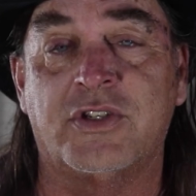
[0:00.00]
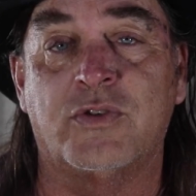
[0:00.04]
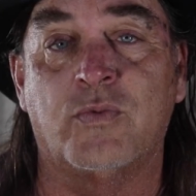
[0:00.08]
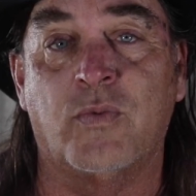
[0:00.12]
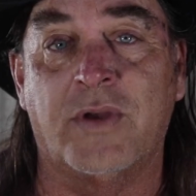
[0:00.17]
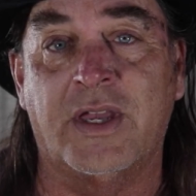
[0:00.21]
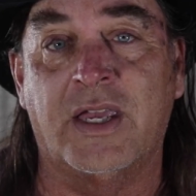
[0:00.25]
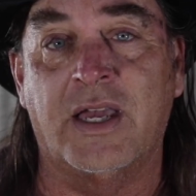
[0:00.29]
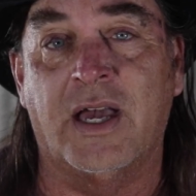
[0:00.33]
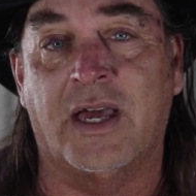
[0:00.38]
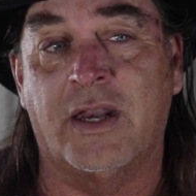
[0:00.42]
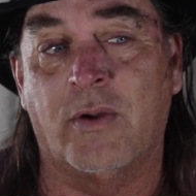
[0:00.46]
as
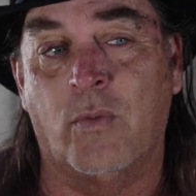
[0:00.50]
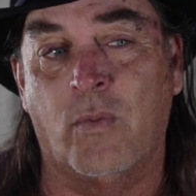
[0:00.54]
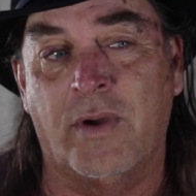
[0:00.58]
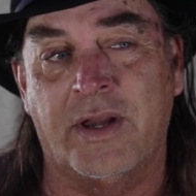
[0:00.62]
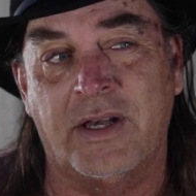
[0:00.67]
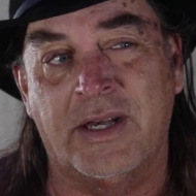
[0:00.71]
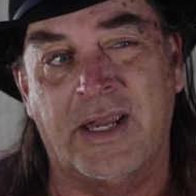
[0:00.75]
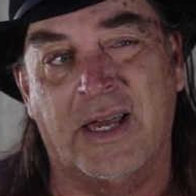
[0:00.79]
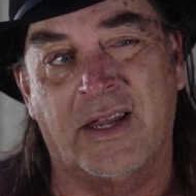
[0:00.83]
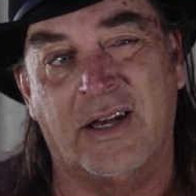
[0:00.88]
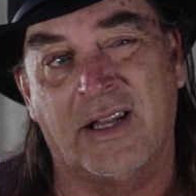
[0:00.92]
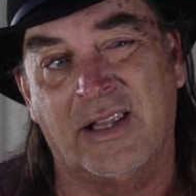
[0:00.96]
we kind of
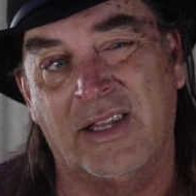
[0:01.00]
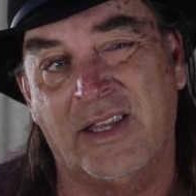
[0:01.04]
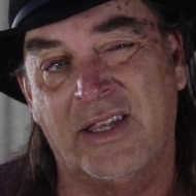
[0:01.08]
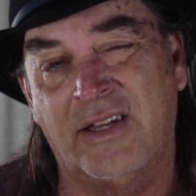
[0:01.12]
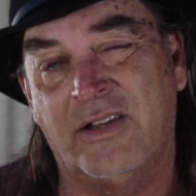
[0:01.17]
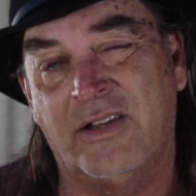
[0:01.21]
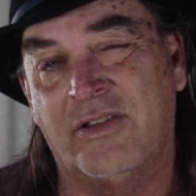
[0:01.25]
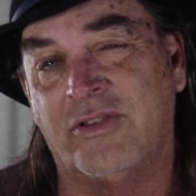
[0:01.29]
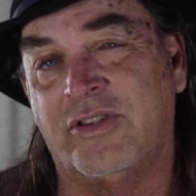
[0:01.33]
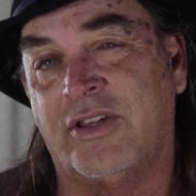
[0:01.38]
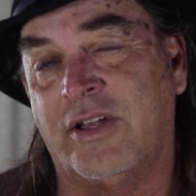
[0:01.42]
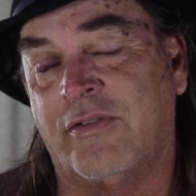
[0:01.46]
went down a
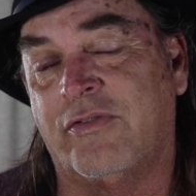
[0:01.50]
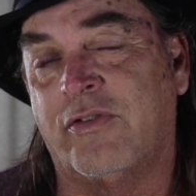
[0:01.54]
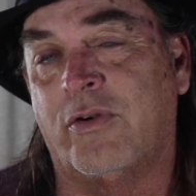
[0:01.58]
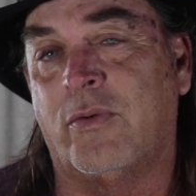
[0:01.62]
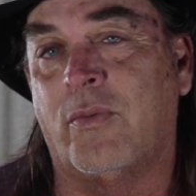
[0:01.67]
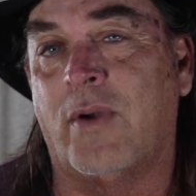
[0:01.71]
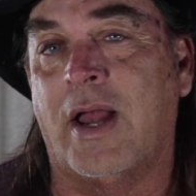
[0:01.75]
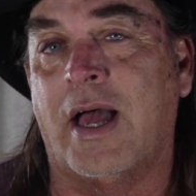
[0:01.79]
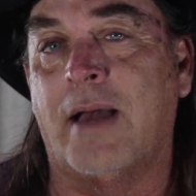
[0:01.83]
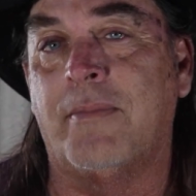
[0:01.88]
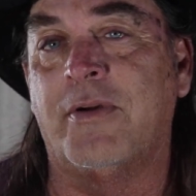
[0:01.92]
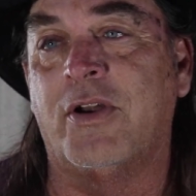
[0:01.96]
little different
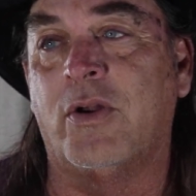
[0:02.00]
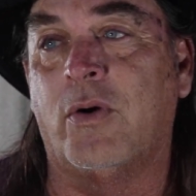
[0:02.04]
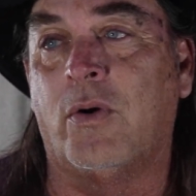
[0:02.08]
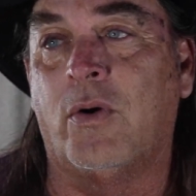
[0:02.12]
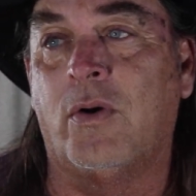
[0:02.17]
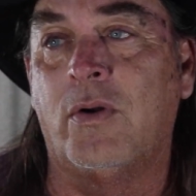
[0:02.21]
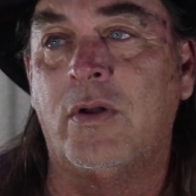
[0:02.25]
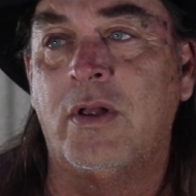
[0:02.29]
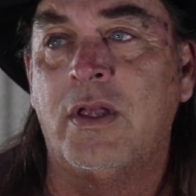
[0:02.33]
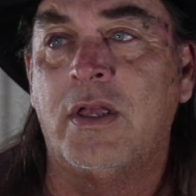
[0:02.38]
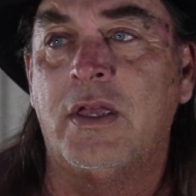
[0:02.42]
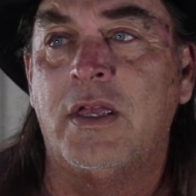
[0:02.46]
rabbit
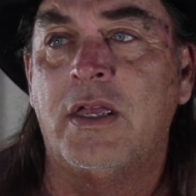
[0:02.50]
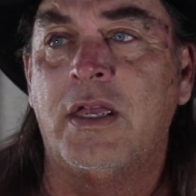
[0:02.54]
hole.